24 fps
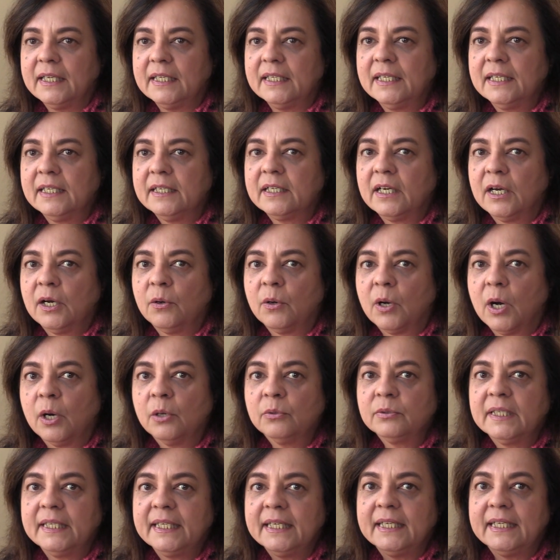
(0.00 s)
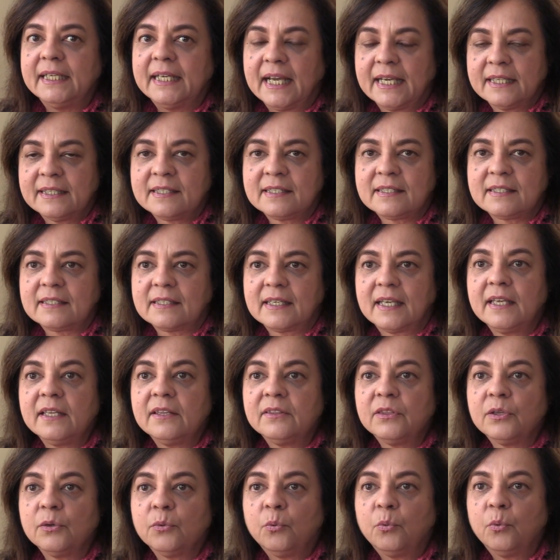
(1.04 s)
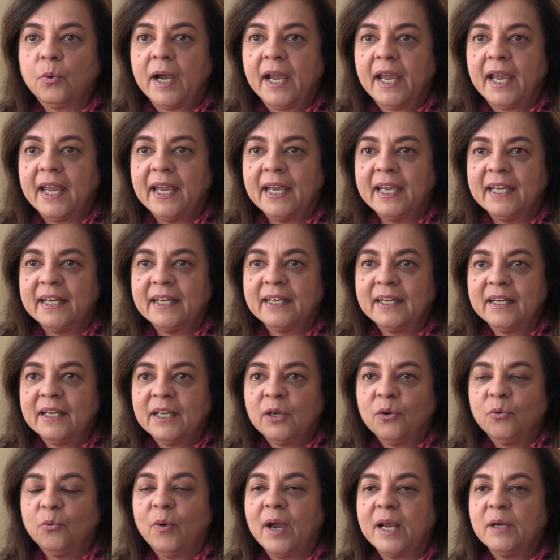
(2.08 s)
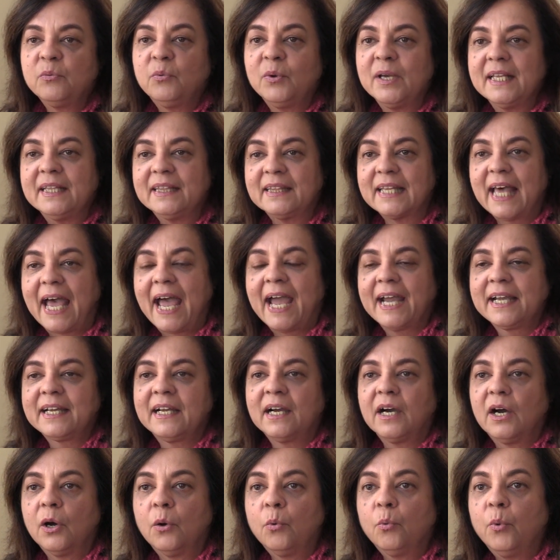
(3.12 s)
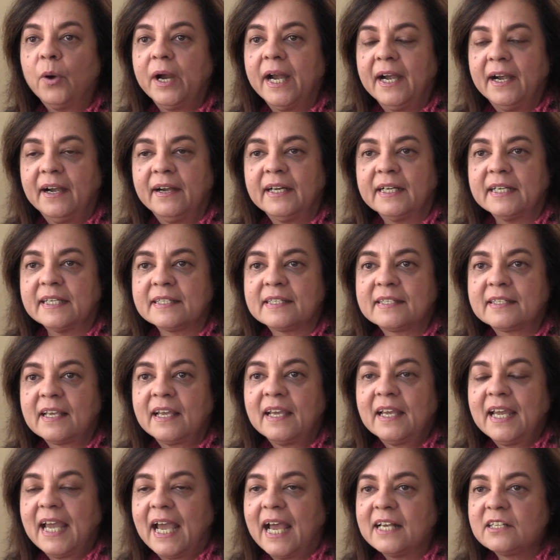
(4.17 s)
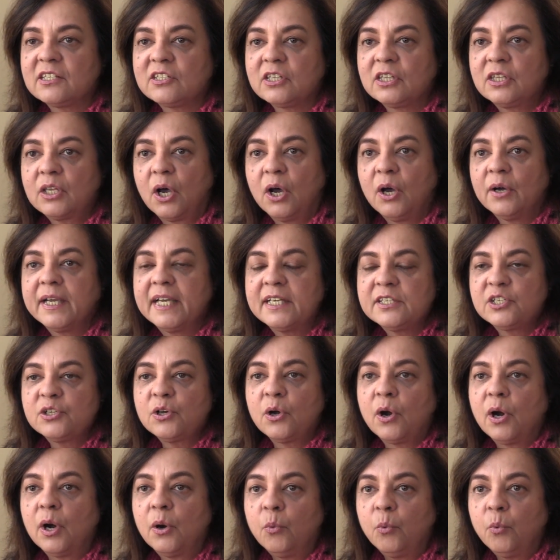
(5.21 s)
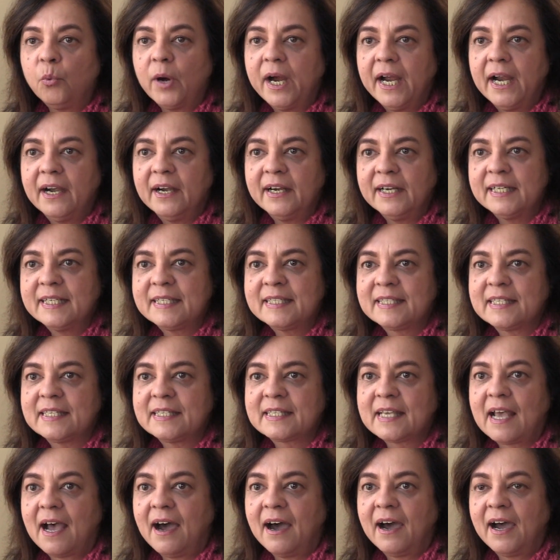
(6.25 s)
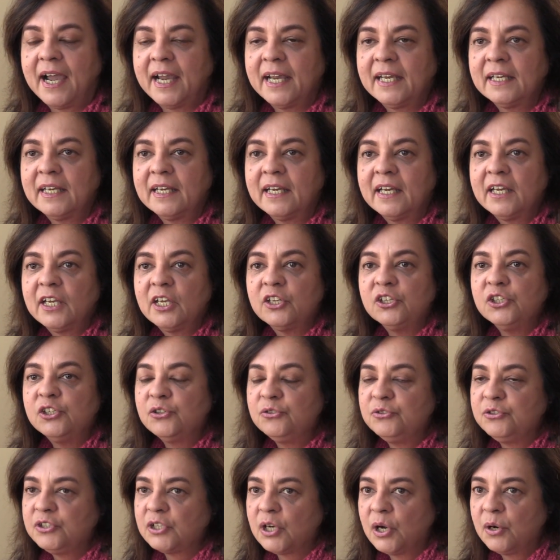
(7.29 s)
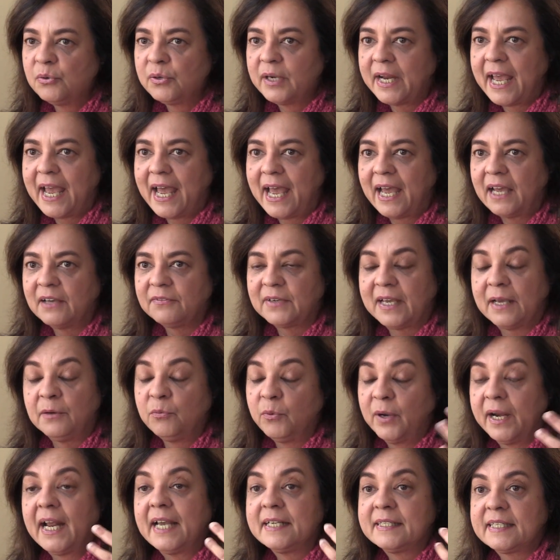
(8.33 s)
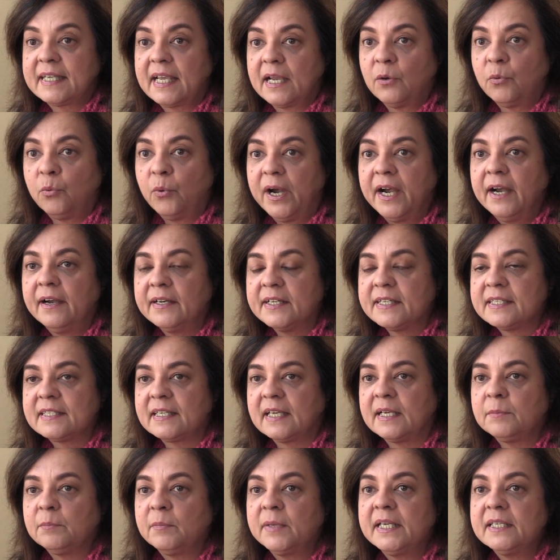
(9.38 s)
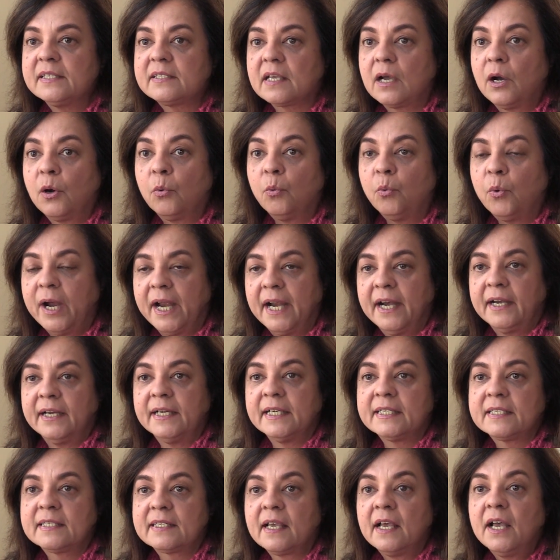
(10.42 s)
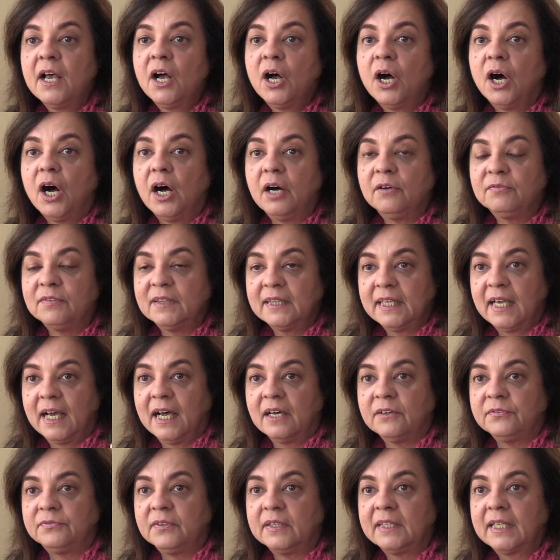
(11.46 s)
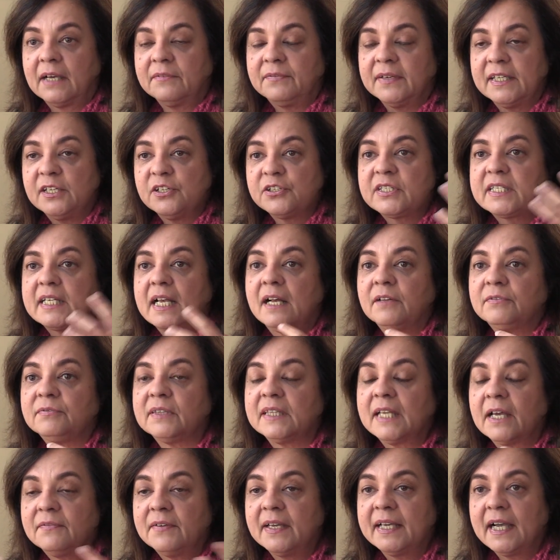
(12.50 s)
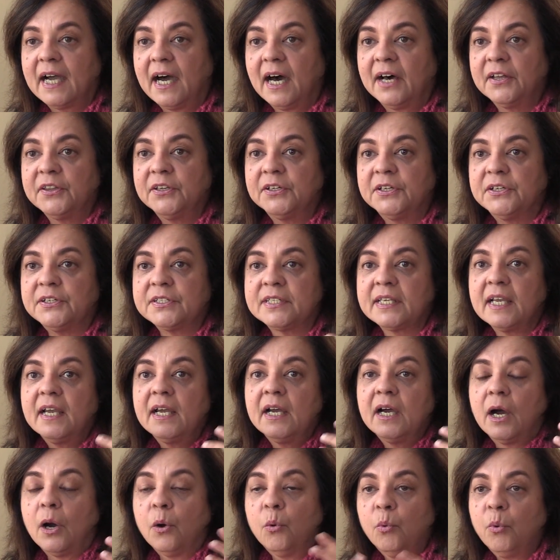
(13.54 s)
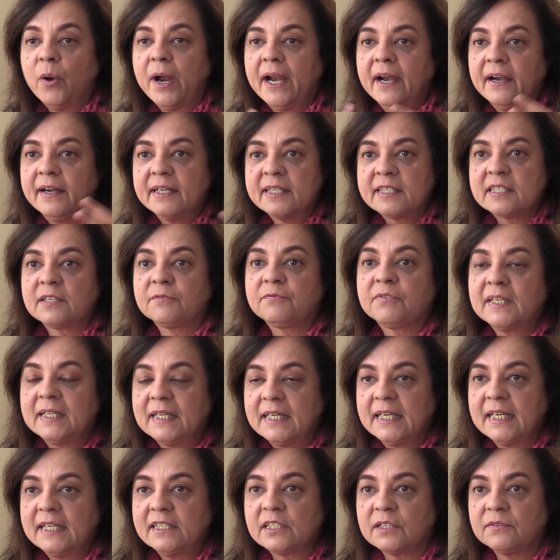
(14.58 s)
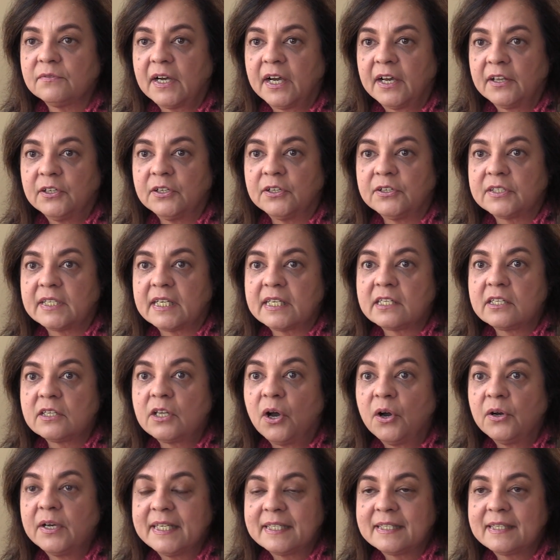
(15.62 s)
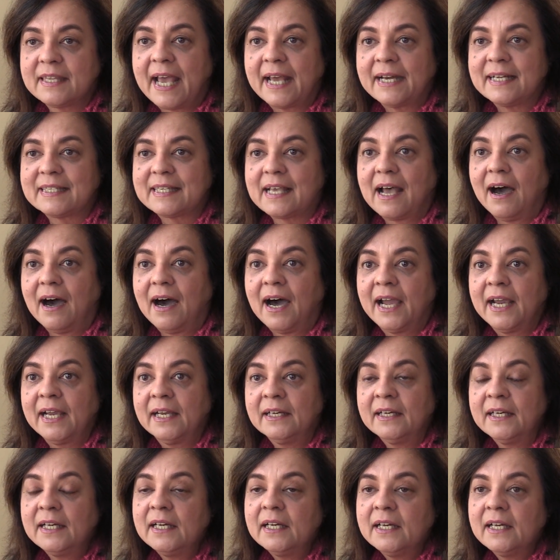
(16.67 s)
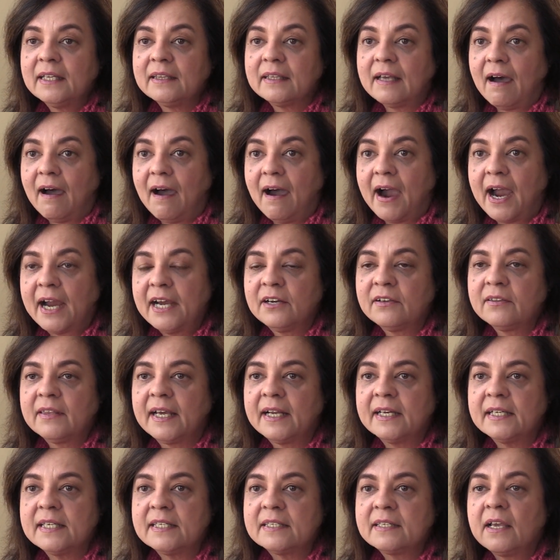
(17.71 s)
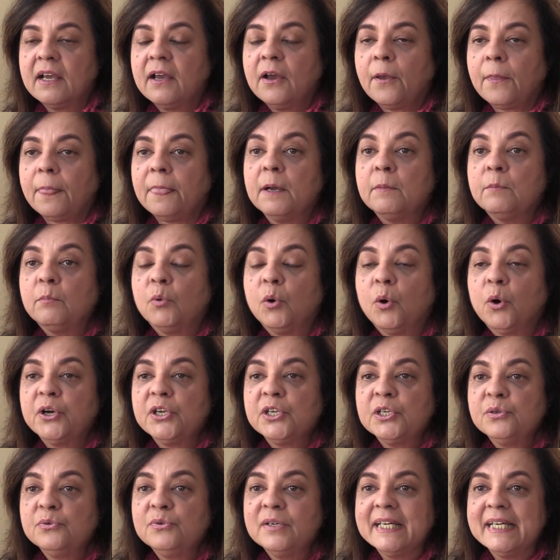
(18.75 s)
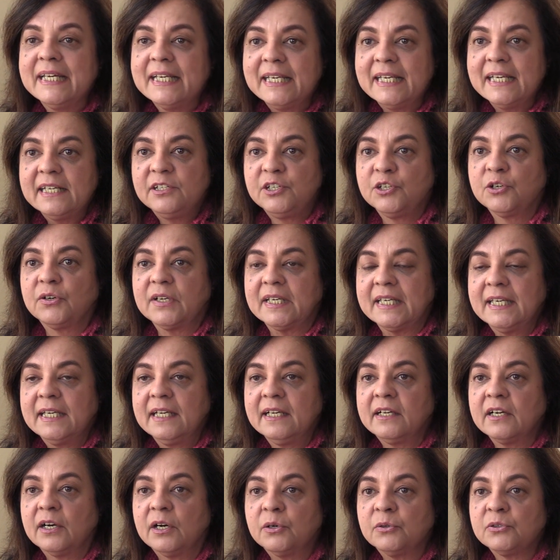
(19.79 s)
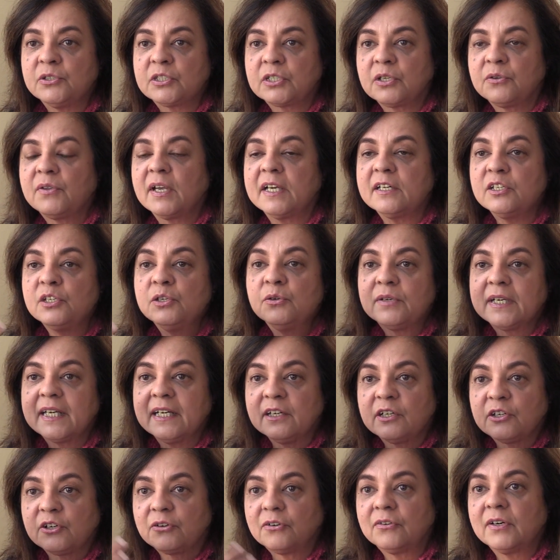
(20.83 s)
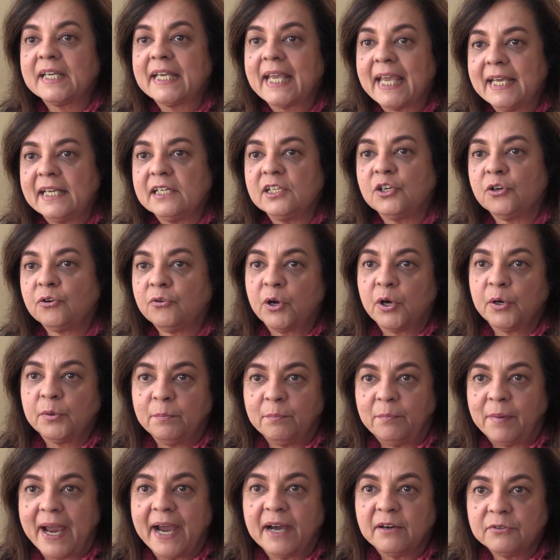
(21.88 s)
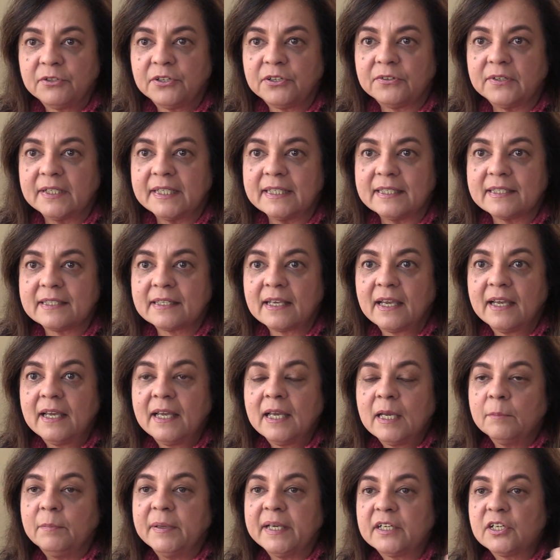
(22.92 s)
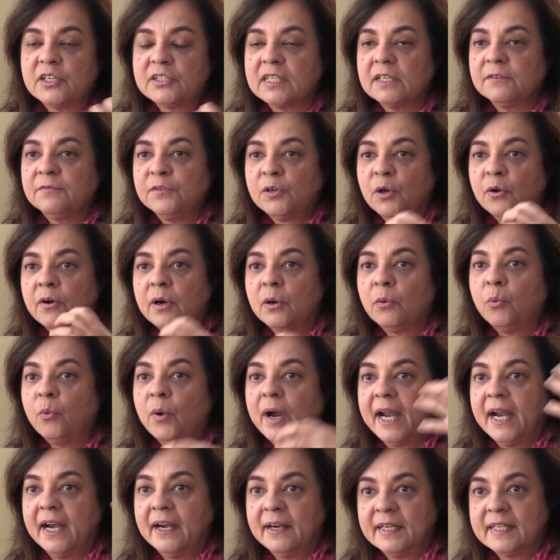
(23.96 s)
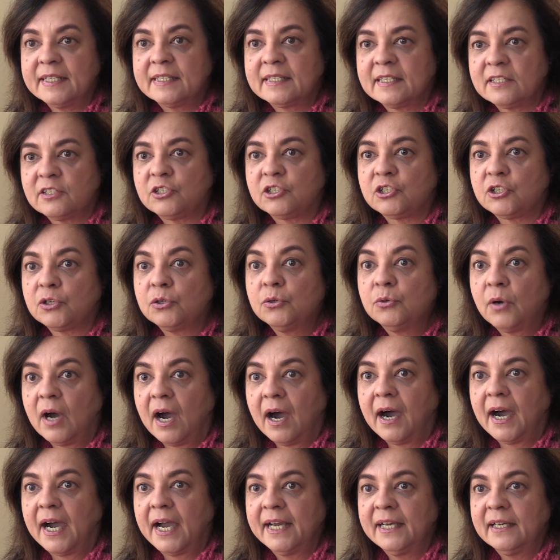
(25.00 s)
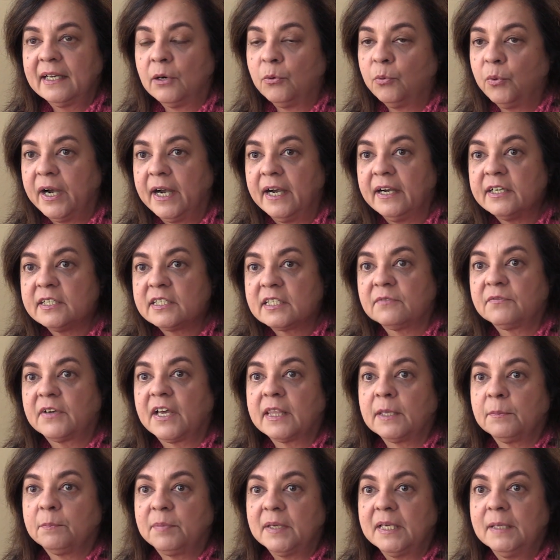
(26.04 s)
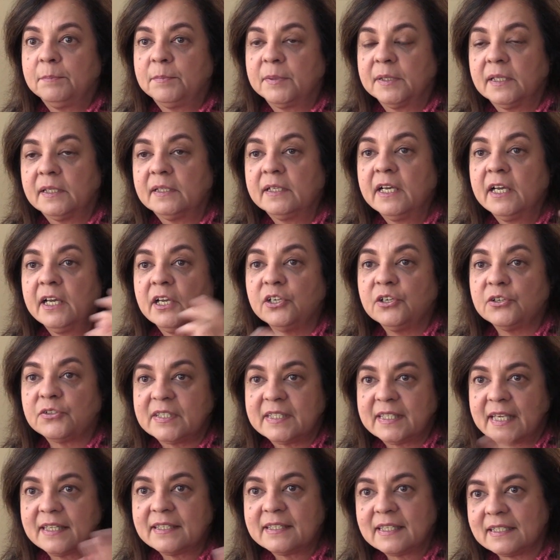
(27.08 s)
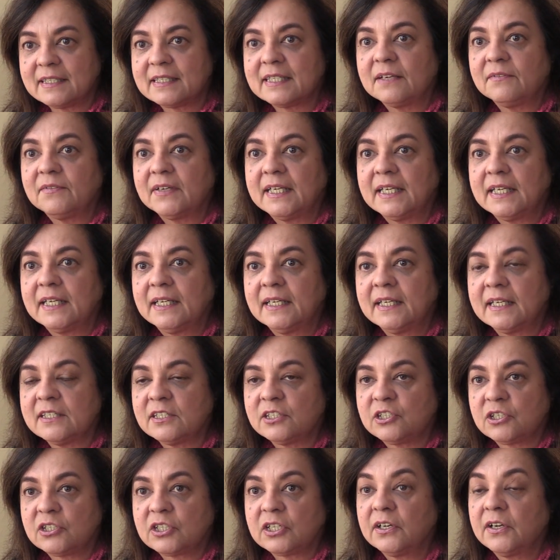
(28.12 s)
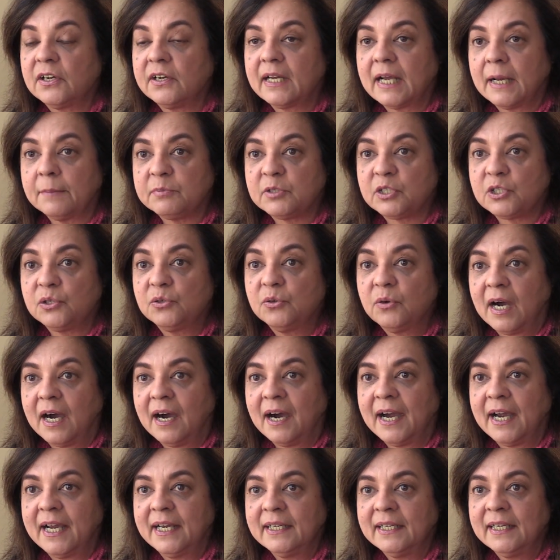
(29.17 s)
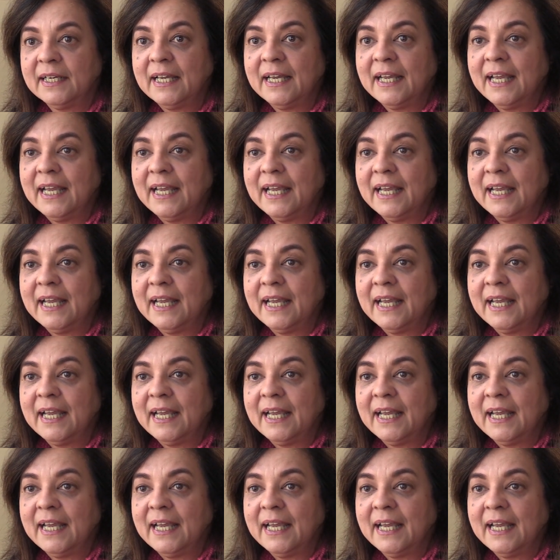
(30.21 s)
ego only gets in the way when we lack awareness. As long as your awareness is high, you don't have, and when I say awareness, it means awareness of love, loving yourself, loving others, awareness of the needs of others. As long as that is high, the higher that is, the more you need your ego so that you can create your own boundaries. Because if your awareness is too high, awareness of other people, your sensitivity is turned up too high,